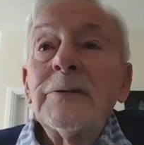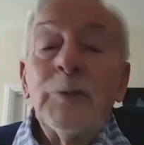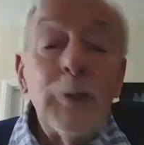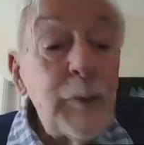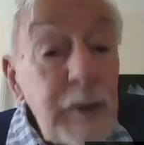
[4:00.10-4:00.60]

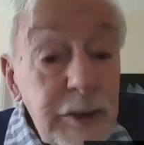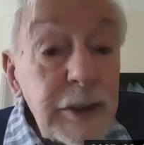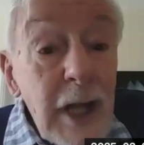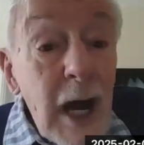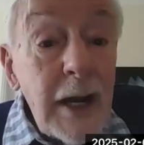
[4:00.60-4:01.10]
will be
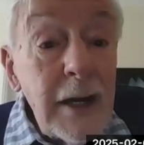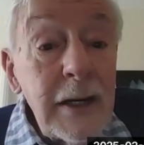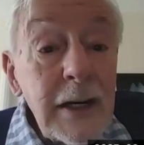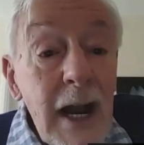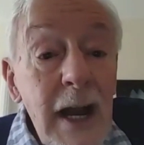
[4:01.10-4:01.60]

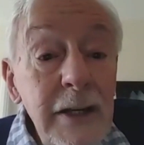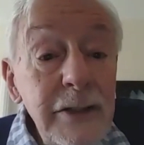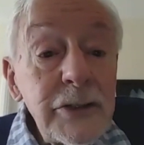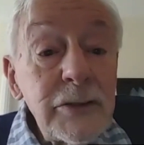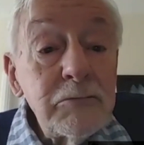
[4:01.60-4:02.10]
denied
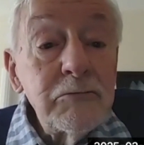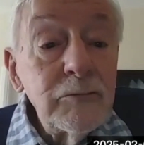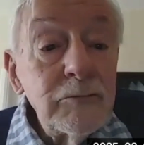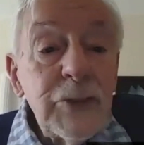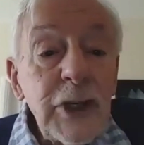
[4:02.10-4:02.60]
as
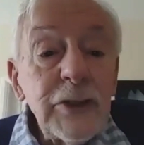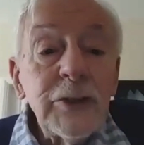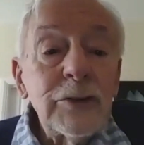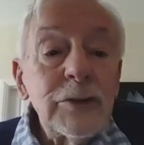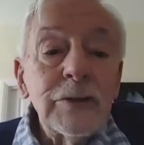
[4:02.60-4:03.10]

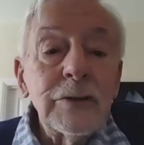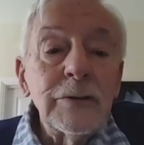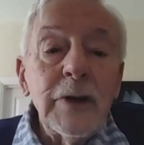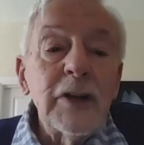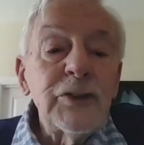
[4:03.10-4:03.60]
just
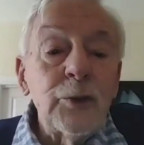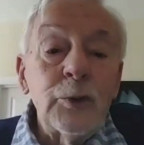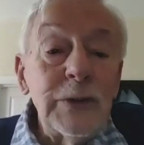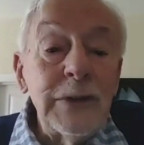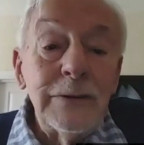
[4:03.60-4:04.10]
a
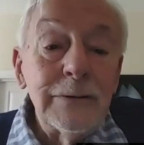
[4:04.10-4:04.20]
story,